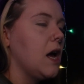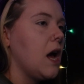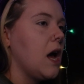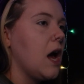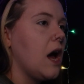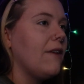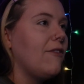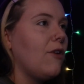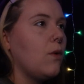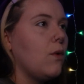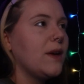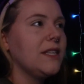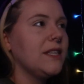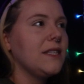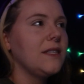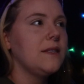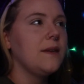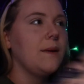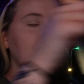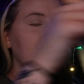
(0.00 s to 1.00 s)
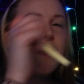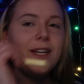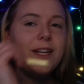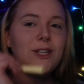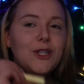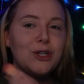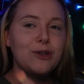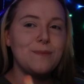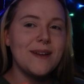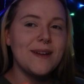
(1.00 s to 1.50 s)
I've always
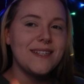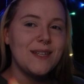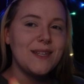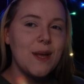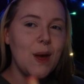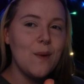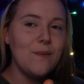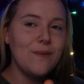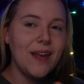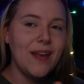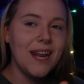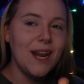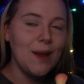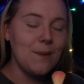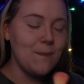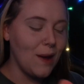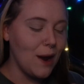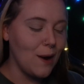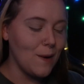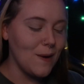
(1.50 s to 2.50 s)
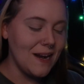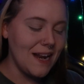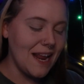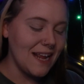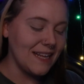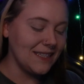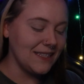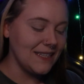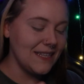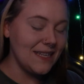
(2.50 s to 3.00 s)
pictured myself getting married
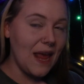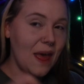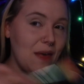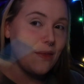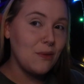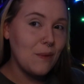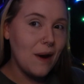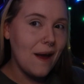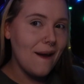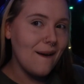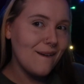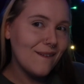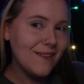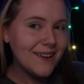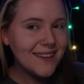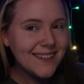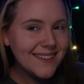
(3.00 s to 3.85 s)
next to death row.